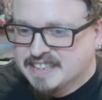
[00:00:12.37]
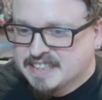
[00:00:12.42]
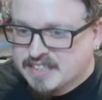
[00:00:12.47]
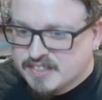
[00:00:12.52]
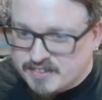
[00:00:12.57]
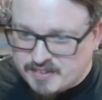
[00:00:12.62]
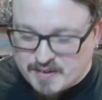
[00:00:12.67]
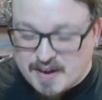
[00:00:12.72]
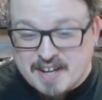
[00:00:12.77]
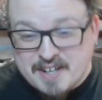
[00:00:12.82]

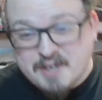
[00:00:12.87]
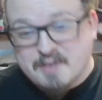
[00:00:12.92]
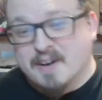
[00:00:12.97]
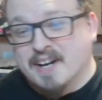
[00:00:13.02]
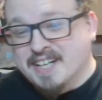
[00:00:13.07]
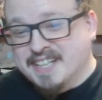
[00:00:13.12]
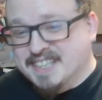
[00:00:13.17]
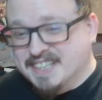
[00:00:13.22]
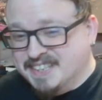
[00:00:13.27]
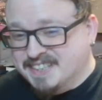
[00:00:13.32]
So
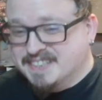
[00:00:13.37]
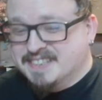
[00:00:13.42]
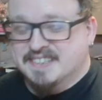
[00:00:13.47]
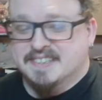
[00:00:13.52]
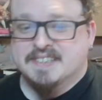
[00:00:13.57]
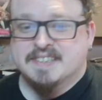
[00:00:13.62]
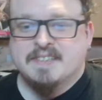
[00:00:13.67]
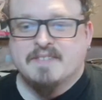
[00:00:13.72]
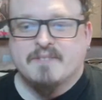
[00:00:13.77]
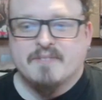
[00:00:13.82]
anyway,
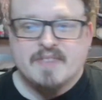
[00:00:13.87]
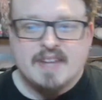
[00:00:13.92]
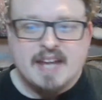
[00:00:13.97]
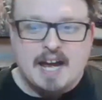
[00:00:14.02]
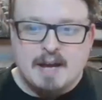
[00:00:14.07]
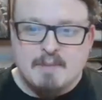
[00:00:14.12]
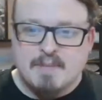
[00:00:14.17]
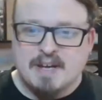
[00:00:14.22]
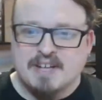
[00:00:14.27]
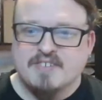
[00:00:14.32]
I
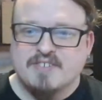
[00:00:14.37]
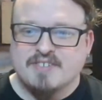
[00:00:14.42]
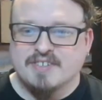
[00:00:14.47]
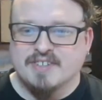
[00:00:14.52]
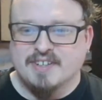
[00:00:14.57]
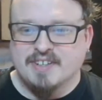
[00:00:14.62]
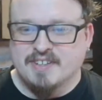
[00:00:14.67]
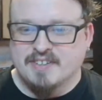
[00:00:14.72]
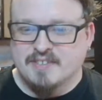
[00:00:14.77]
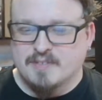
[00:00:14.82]
mentioned